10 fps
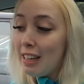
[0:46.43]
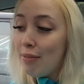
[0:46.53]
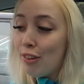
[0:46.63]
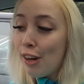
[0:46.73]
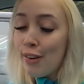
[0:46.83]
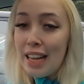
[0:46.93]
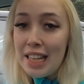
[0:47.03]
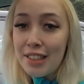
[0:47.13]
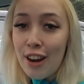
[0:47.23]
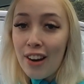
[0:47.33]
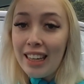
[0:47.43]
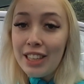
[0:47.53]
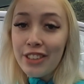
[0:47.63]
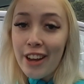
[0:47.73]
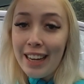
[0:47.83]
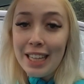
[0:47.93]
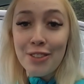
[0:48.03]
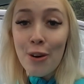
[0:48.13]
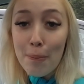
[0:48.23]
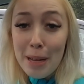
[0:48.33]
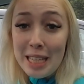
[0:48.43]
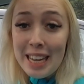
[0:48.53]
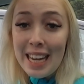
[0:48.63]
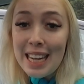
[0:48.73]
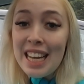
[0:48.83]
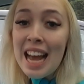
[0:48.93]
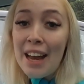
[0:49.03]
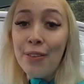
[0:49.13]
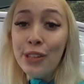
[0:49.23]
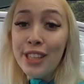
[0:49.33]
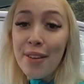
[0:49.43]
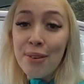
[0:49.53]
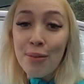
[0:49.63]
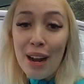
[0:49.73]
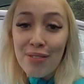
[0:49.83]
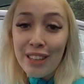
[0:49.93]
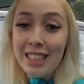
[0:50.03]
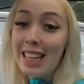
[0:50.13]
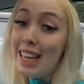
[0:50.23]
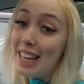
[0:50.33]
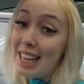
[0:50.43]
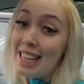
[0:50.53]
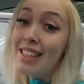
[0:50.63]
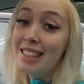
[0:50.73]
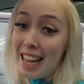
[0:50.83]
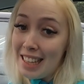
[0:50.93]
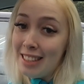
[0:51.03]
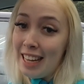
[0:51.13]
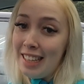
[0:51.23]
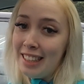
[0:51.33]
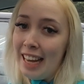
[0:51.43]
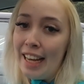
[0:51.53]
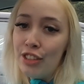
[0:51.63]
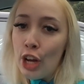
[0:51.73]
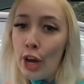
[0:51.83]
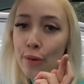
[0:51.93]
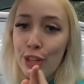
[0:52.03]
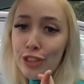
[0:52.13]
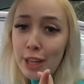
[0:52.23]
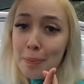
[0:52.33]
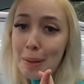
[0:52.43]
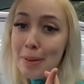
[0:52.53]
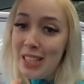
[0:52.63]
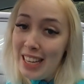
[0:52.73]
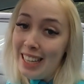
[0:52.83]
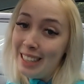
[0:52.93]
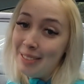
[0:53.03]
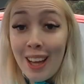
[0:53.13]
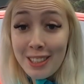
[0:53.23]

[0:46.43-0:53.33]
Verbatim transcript: Deliveroo is currently showing as not busy, and also for reference, it is Saturday today, so should be busy.